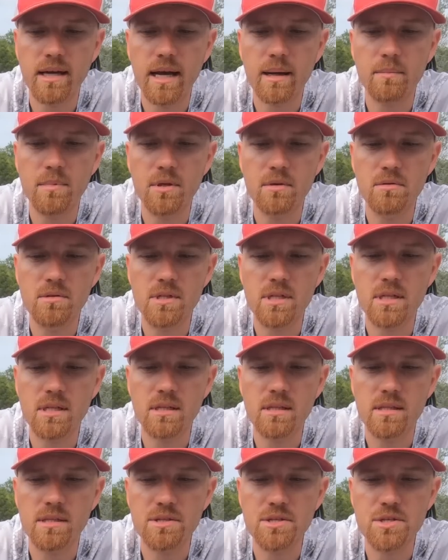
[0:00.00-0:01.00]
I'm
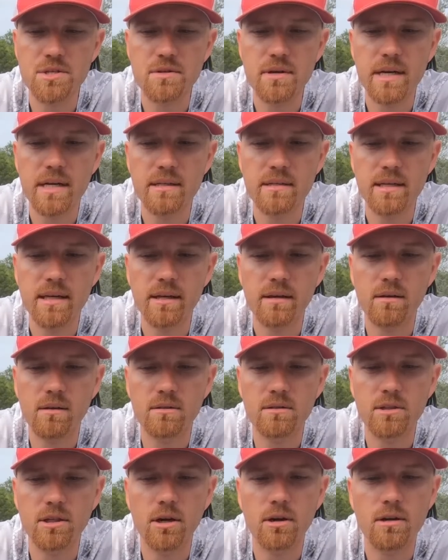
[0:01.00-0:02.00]
using this straight
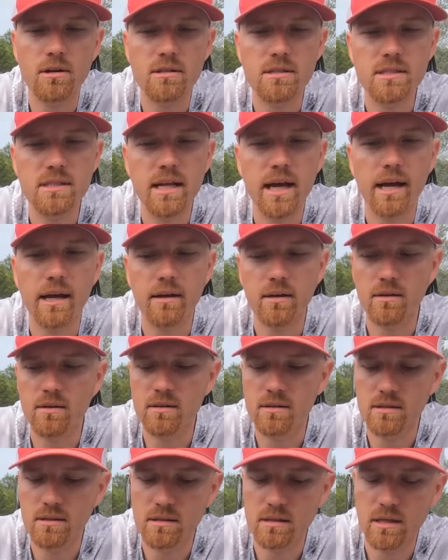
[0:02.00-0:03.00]
tail darter style